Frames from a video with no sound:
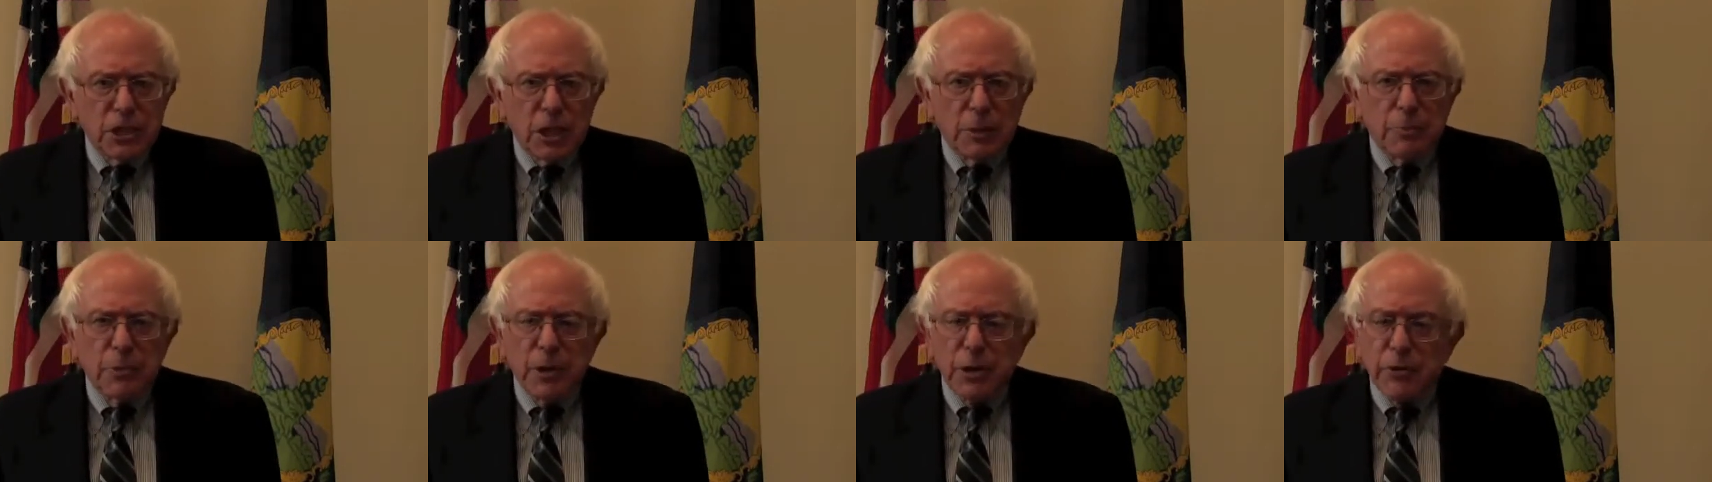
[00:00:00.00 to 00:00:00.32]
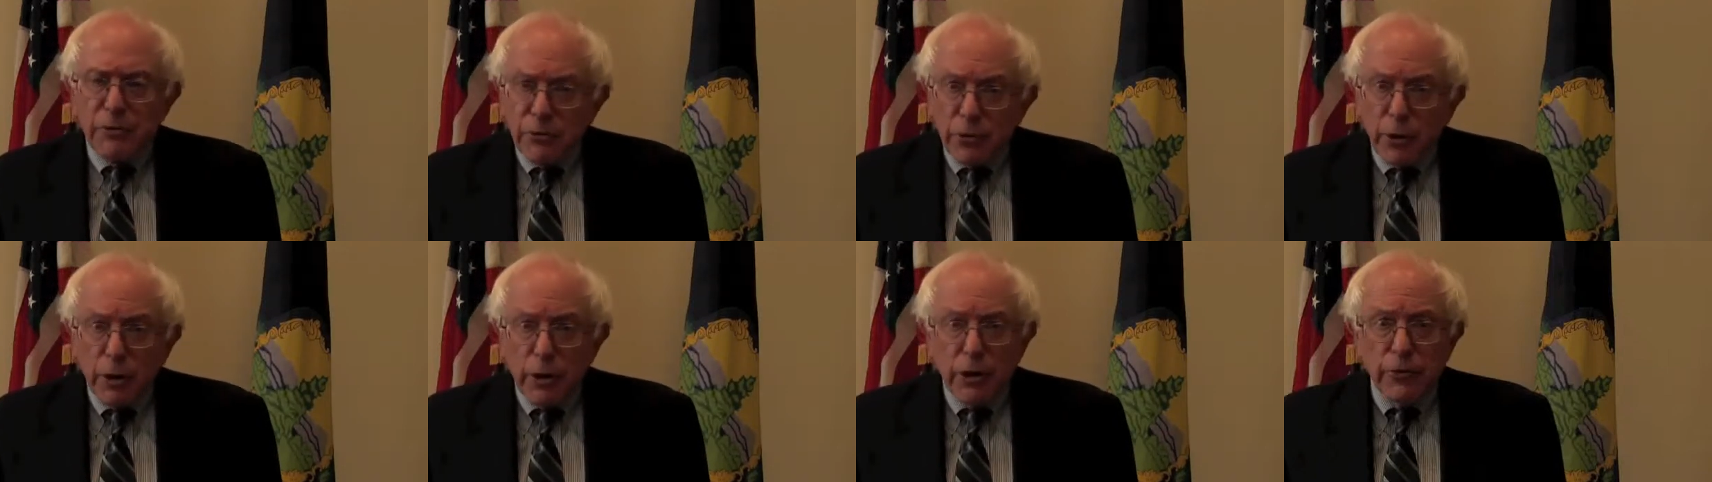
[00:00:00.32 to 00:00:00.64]
something
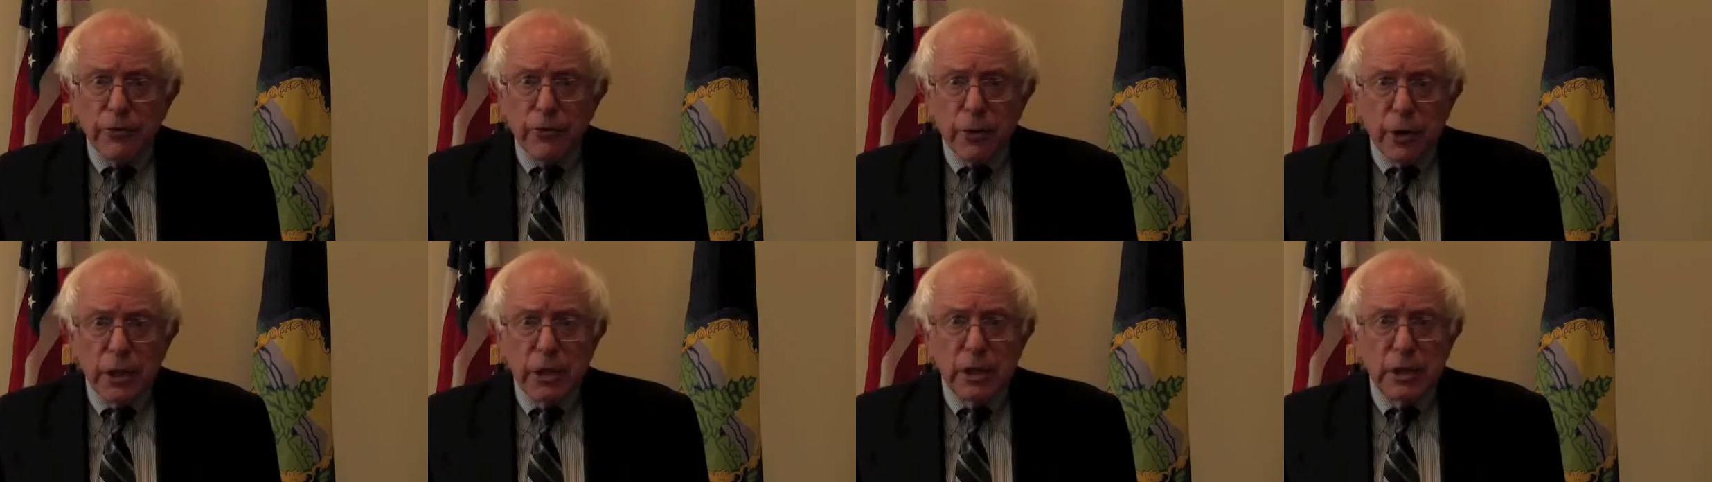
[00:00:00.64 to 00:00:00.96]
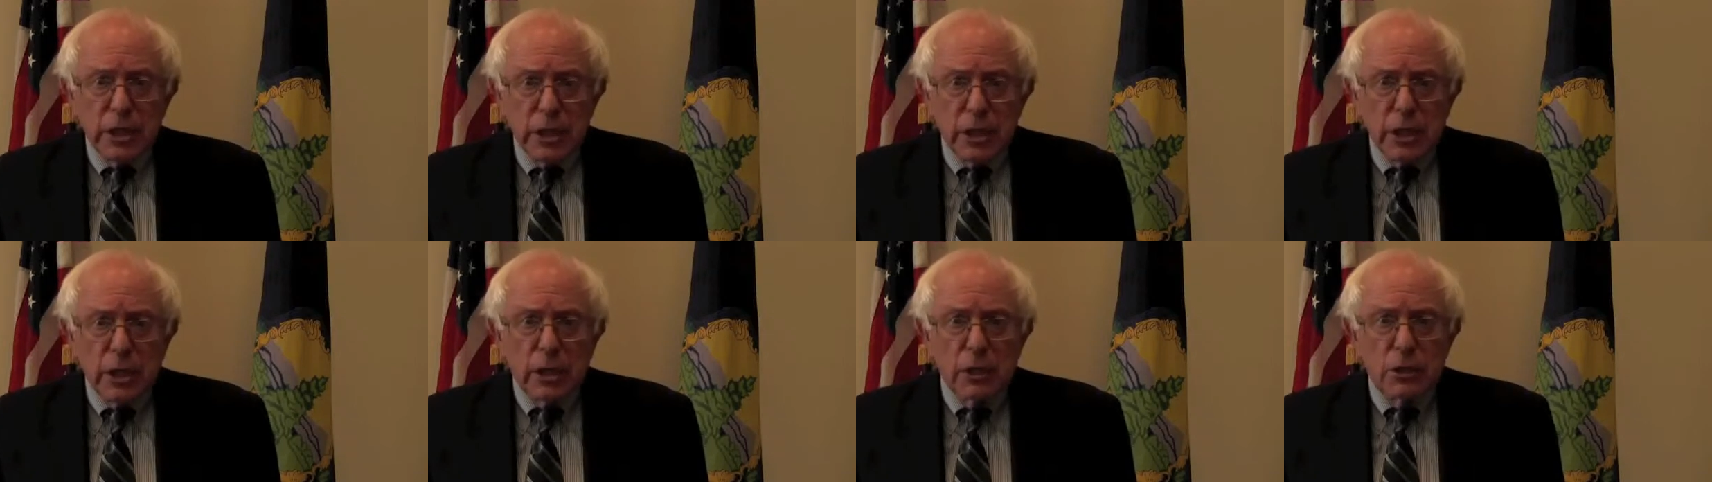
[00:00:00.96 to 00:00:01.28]
very, very
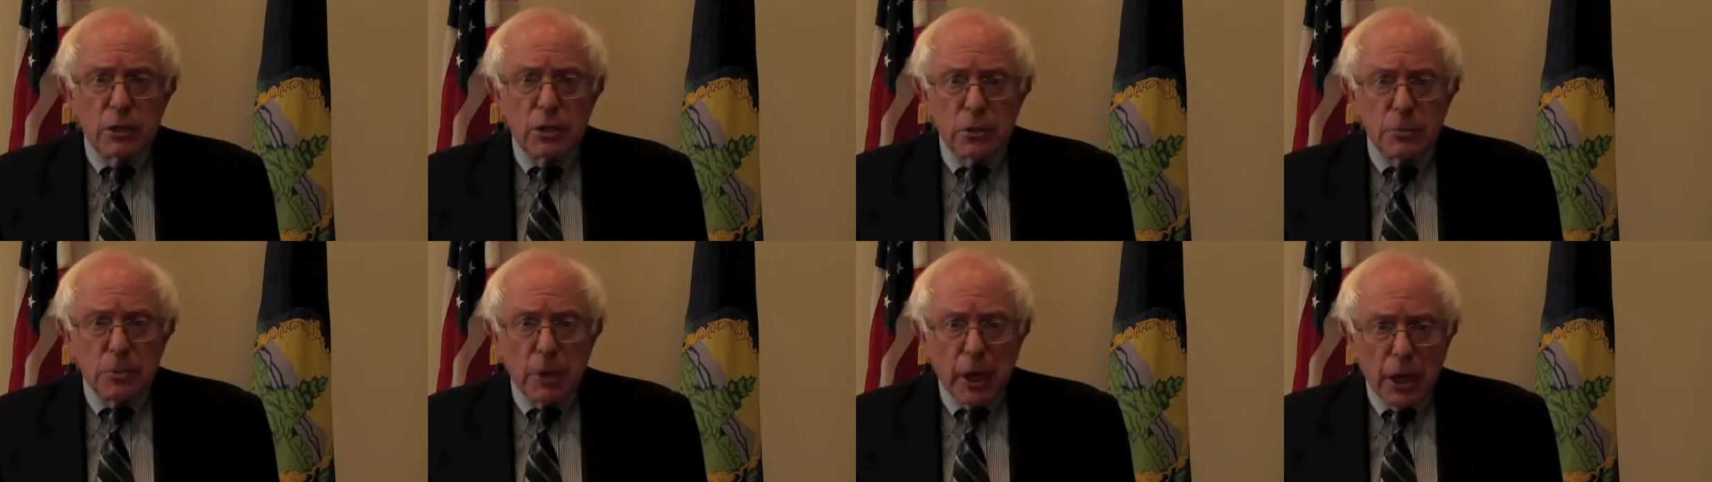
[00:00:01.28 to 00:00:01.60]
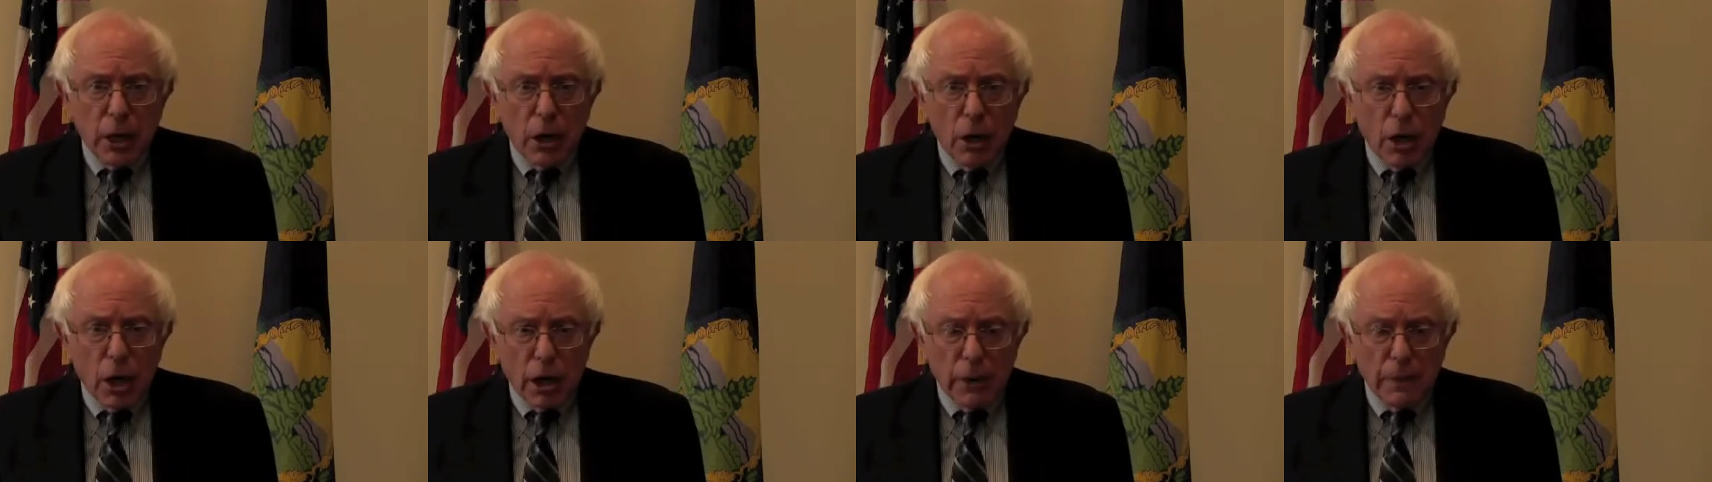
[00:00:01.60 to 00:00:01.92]
dear to
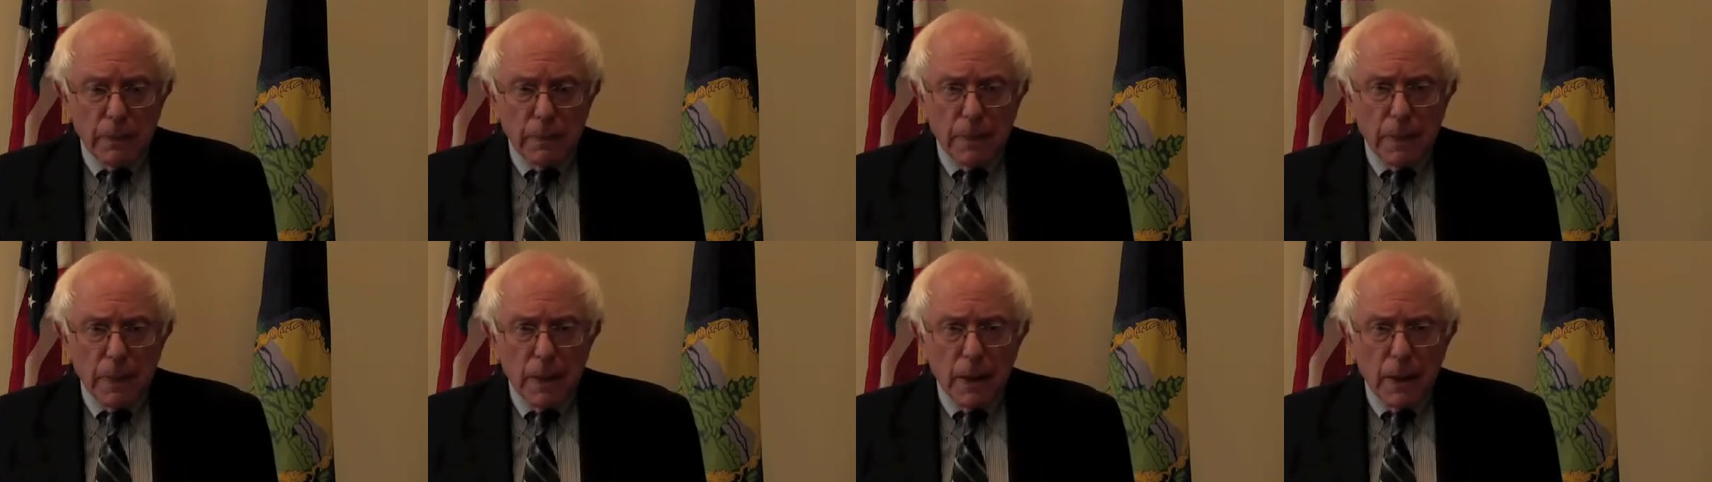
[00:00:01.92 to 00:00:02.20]
my heart.